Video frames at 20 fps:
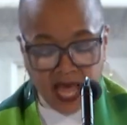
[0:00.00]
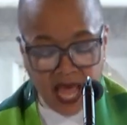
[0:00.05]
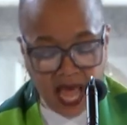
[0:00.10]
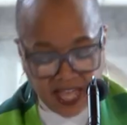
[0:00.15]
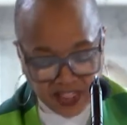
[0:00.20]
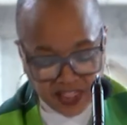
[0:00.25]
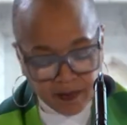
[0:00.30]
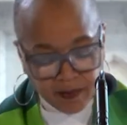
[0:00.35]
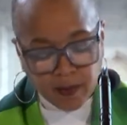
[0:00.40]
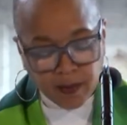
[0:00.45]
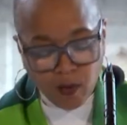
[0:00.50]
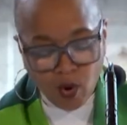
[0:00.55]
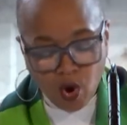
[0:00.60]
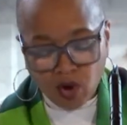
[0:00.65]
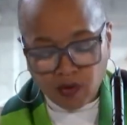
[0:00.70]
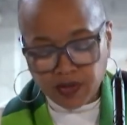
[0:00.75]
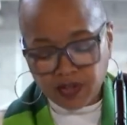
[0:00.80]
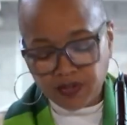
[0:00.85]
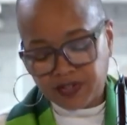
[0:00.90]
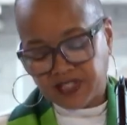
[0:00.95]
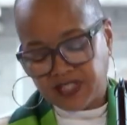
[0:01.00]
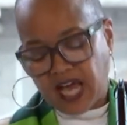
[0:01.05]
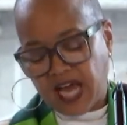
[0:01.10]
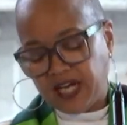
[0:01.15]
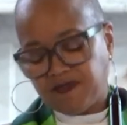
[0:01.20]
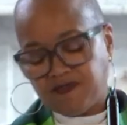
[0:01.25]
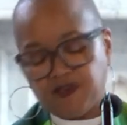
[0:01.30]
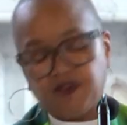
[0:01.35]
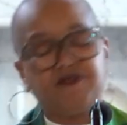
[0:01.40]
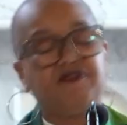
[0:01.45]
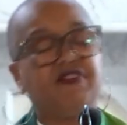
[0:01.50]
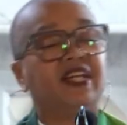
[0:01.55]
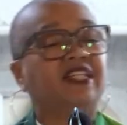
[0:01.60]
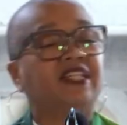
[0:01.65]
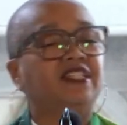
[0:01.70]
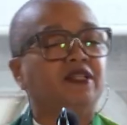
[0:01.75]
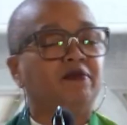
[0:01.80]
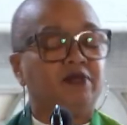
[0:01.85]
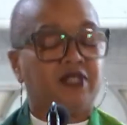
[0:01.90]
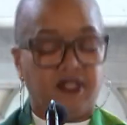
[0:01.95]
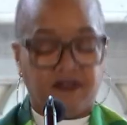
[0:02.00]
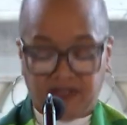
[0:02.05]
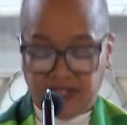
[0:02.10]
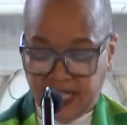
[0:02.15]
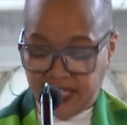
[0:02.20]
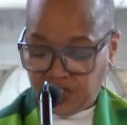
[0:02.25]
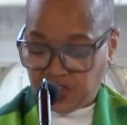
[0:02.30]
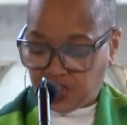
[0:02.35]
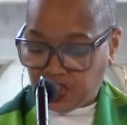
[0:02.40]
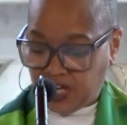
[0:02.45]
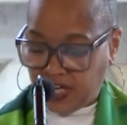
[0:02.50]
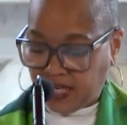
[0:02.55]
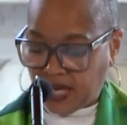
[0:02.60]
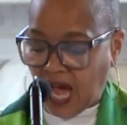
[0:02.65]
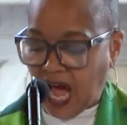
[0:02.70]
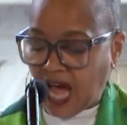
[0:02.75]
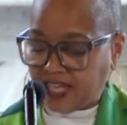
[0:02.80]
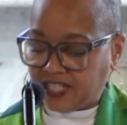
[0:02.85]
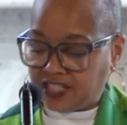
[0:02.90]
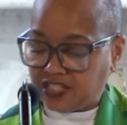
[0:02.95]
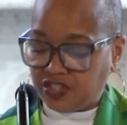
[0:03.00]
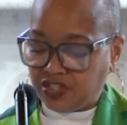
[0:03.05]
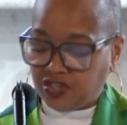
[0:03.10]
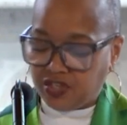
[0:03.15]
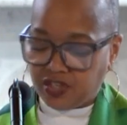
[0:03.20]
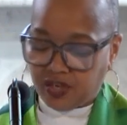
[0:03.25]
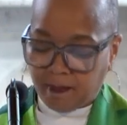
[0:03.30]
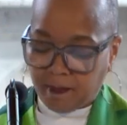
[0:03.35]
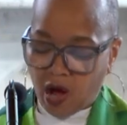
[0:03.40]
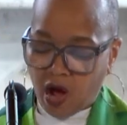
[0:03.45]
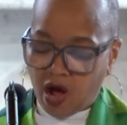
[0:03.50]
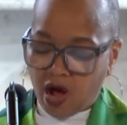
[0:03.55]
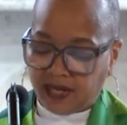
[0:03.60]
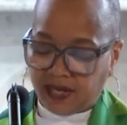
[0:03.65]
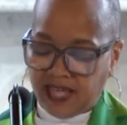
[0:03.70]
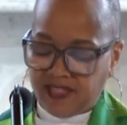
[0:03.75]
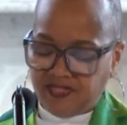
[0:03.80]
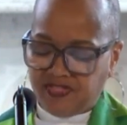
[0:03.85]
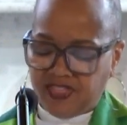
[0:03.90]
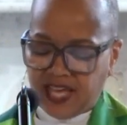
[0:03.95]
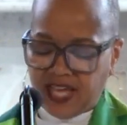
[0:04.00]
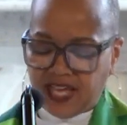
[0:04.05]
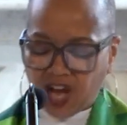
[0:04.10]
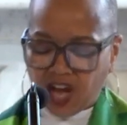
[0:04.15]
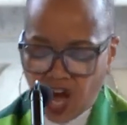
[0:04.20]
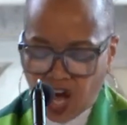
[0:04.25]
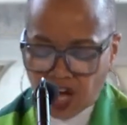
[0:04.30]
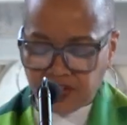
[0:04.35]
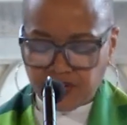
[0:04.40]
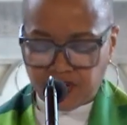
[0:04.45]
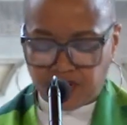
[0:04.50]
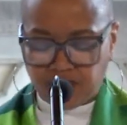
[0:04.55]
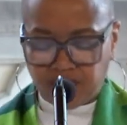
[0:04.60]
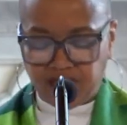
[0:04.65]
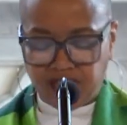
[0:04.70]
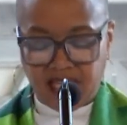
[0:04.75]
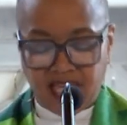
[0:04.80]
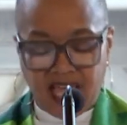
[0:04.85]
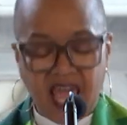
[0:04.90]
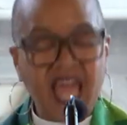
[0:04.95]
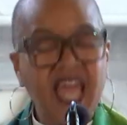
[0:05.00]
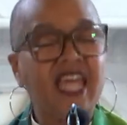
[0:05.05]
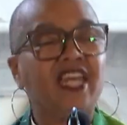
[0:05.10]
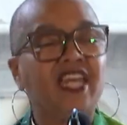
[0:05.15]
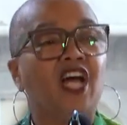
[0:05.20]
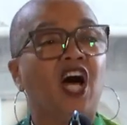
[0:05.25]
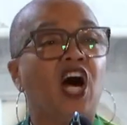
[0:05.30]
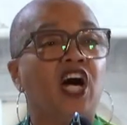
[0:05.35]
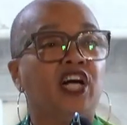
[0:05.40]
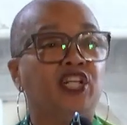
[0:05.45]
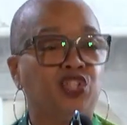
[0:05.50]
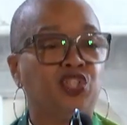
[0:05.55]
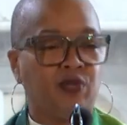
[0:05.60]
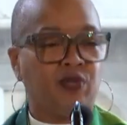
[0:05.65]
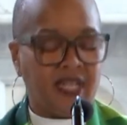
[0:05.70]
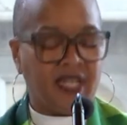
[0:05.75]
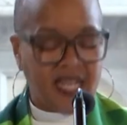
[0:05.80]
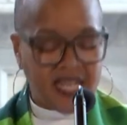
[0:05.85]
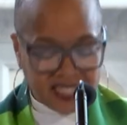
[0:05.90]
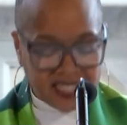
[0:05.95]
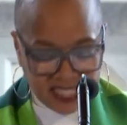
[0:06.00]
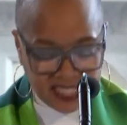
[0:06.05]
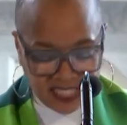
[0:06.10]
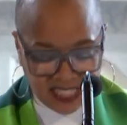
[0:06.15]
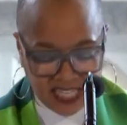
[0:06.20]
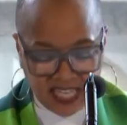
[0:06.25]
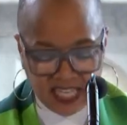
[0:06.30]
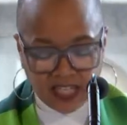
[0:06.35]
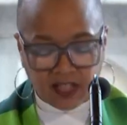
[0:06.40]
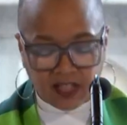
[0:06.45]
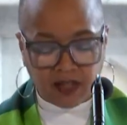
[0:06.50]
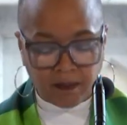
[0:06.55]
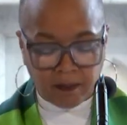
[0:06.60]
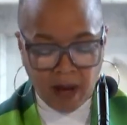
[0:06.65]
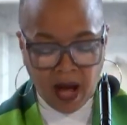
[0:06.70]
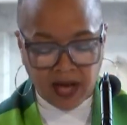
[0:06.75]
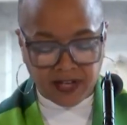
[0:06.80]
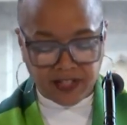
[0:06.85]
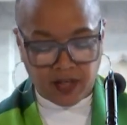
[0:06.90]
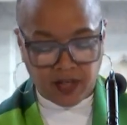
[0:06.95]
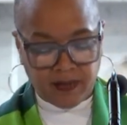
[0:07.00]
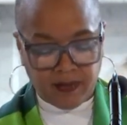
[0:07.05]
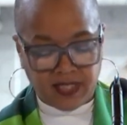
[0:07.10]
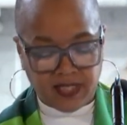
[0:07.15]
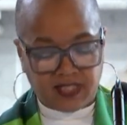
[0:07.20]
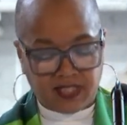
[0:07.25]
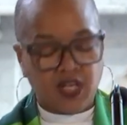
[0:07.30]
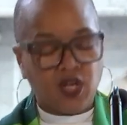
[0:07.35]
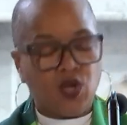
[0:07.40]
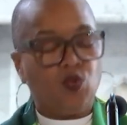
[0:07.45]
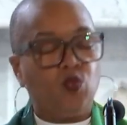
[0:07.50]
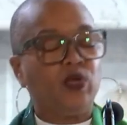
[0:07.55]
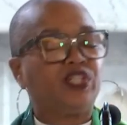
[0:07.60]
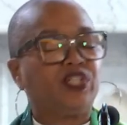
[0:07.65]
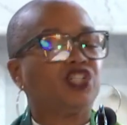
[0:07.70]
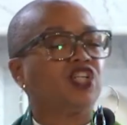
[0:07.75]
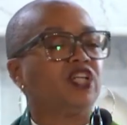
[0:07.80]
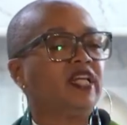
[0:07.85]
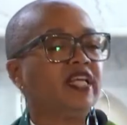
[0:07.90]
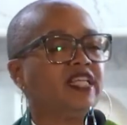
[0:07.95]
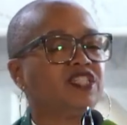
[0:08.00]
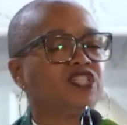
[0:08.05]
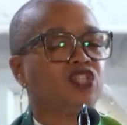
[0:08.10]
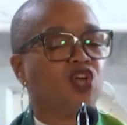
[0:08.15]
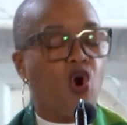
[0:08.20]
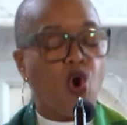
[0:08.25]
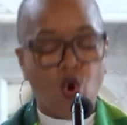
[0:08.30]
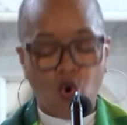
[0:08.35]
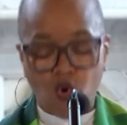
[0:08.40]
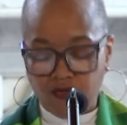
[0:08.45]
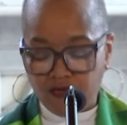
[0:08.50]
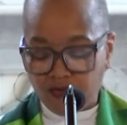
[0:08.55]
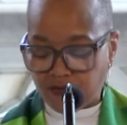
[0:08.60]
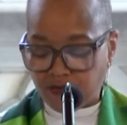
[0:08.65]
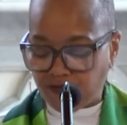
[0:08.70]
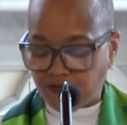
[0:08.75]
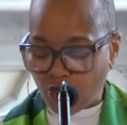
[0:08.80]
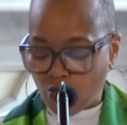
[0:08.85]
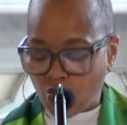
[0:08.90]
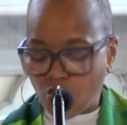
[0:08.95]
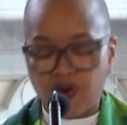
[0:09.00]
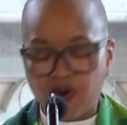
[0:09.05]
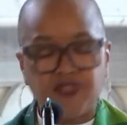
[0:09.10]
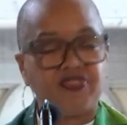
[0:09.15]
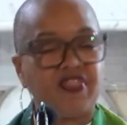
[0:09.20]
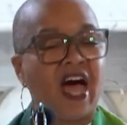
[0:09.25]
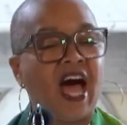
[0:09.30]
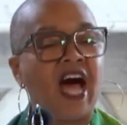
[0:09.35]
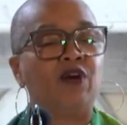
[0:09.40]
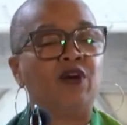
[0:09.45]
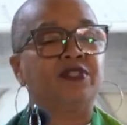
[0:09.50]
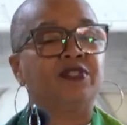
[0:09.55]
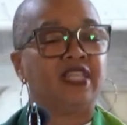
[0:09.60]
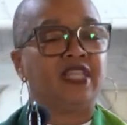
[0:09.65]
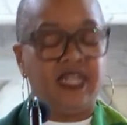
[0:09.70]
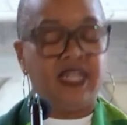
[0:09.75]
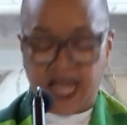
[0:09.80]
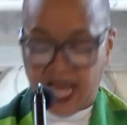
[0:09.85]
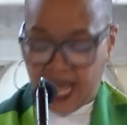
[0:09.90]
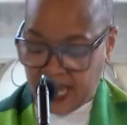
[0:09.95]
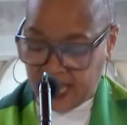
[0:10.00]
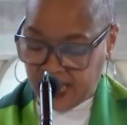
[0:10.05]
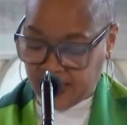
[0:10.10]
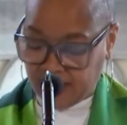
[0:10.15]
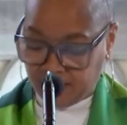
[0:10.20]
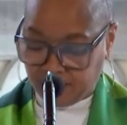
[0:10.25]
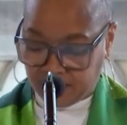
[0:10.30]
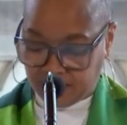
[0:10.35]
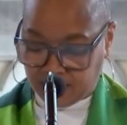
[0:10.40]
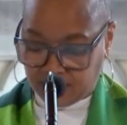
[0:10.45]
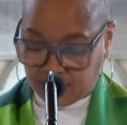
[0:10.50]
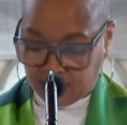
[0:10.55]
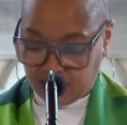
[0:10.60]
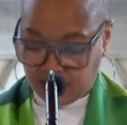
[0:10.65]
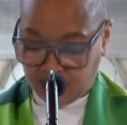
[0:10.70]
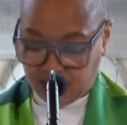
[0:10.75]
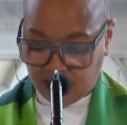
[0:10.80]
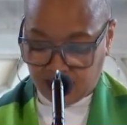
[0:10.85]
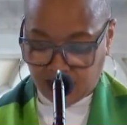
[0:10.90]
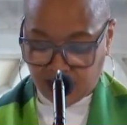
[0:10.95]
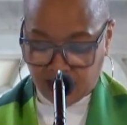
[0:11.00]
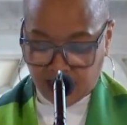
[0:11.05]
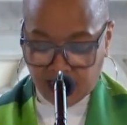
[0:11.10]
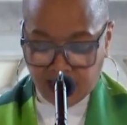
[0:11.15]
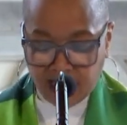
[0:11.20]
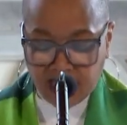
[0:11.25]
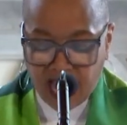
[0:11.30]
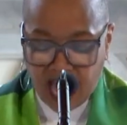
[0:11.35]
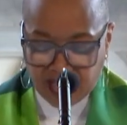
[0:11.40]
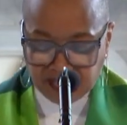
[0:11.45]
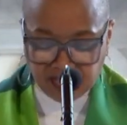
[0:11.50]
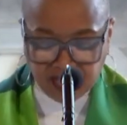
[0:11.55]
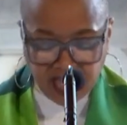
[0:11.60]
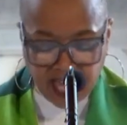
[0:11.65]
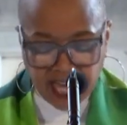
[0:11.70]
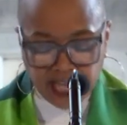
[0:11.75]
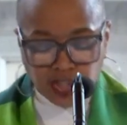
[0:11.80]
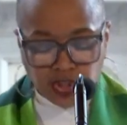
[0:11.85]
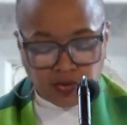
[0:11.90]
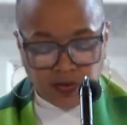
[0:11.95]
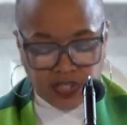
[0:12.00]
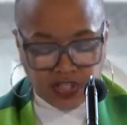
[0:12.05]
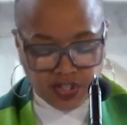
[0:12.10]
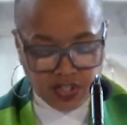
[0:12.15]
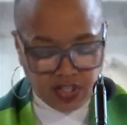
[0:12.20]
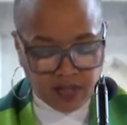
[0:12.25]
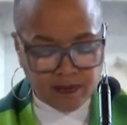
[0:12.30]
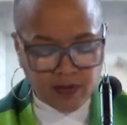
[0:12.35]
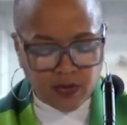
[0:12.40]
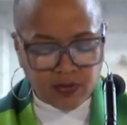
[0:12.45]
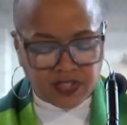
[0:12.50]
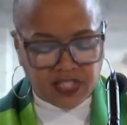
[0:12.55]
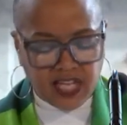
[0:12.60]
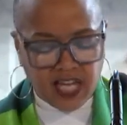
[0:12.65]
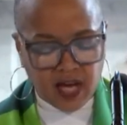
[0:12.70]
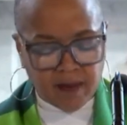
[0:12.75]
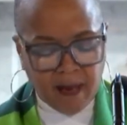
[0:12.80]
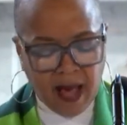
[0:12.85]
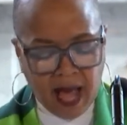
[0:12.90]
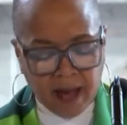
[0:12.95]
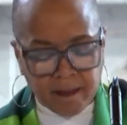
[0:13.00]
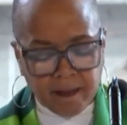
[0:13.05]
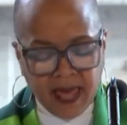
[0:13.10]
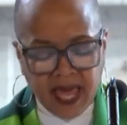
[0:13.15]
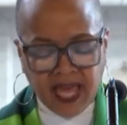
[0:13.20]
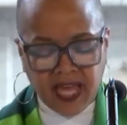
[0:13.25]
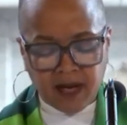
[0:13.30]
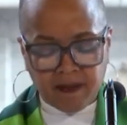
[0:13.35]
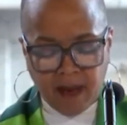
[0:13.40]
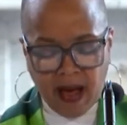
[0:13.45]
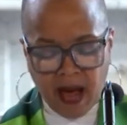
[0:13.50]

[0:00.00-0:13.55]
At the memorial site for victims of lynching, I stood among and then under the 800 steel monuments, which list over 4,000 names. At the entry to the museum, I made